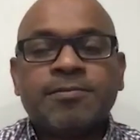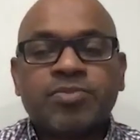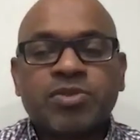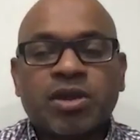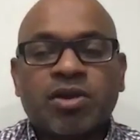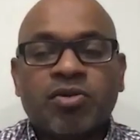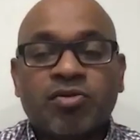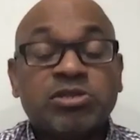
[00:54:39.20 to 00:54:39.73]

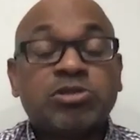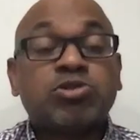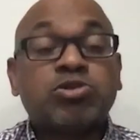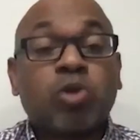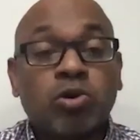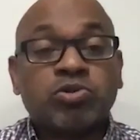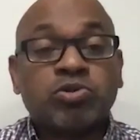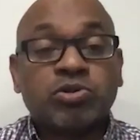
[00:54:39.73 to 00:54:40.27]
regions
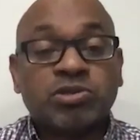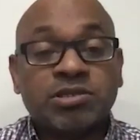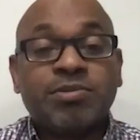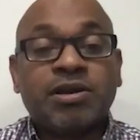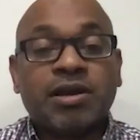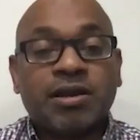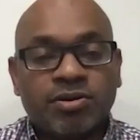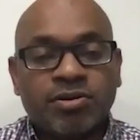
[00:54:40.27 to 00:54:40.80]
also
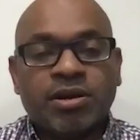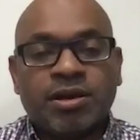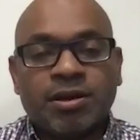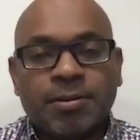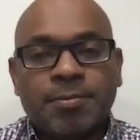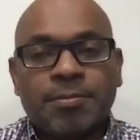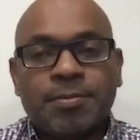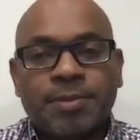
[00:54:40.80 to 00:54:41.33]

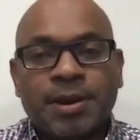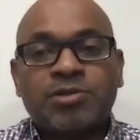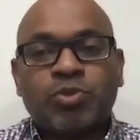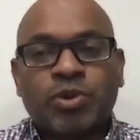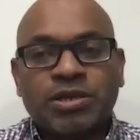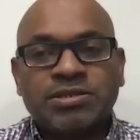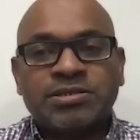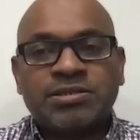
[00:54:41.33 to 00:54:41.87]
similar
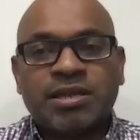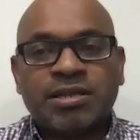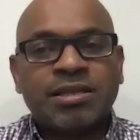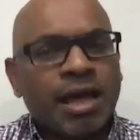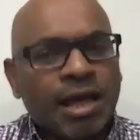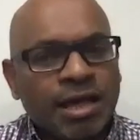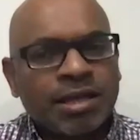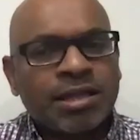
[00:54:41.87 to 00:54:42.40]
pathways. And
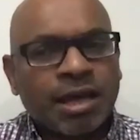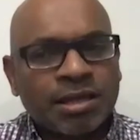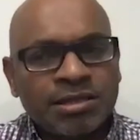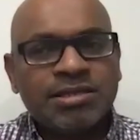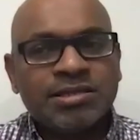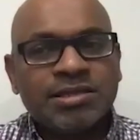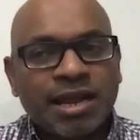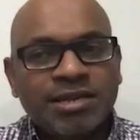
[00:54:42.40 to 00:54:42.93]
I
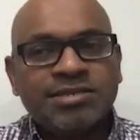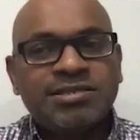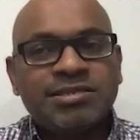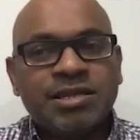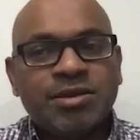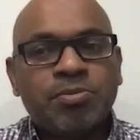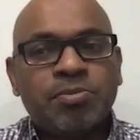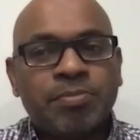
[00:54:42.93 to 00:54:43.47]
think that is
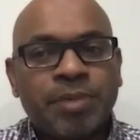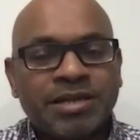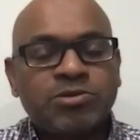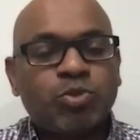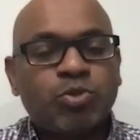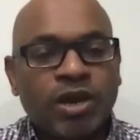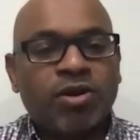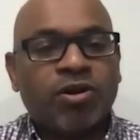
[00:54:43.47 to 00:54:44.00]
the best
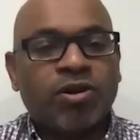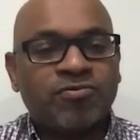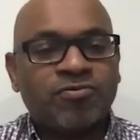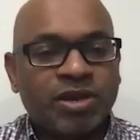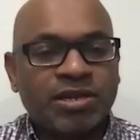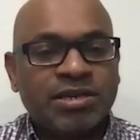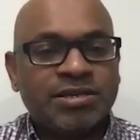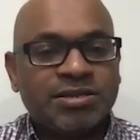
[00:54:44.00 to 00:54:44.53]
way of
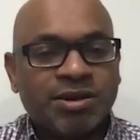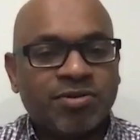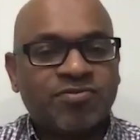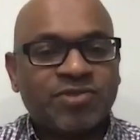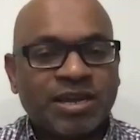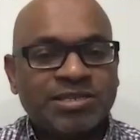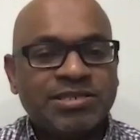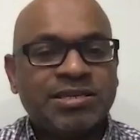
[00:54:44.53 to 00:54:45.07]

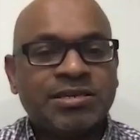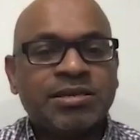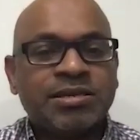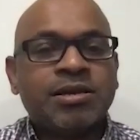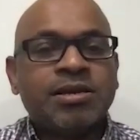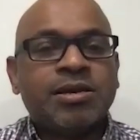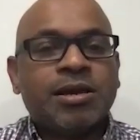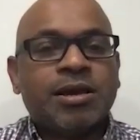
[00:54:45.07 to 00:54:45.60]
getting
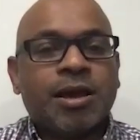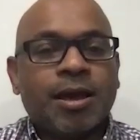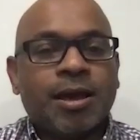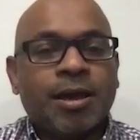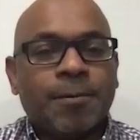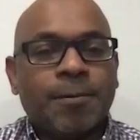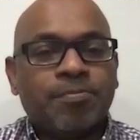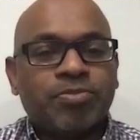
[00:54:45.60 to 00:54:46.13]

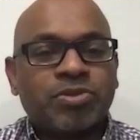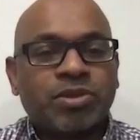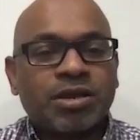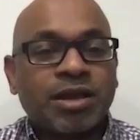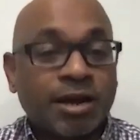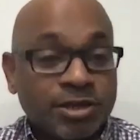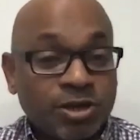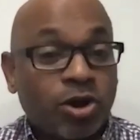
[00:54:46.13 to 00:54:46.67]

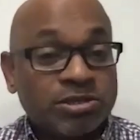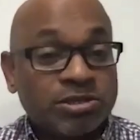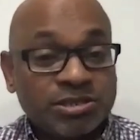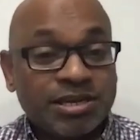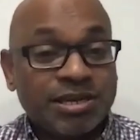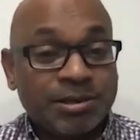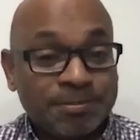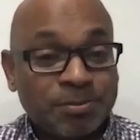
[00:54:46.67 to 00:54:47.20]

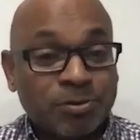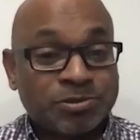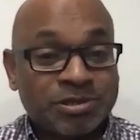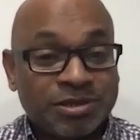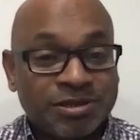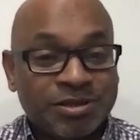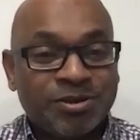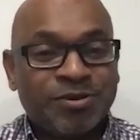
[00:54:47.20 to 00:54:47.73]
cardiology input
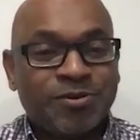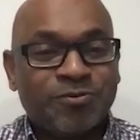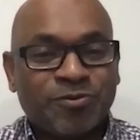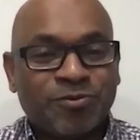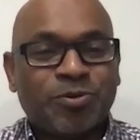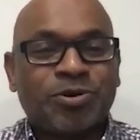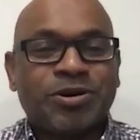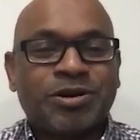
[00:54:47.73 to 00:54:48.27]

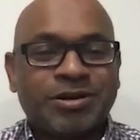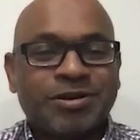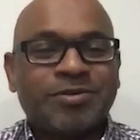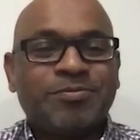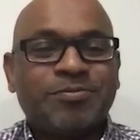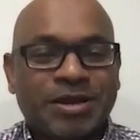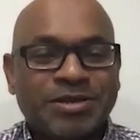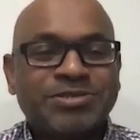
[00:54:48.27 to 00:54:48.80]
for
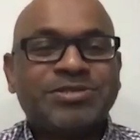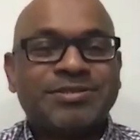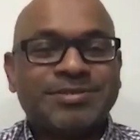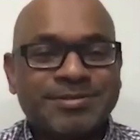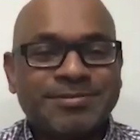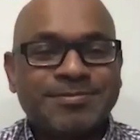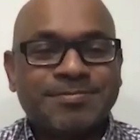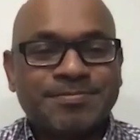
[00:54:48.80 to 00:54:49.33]
patients.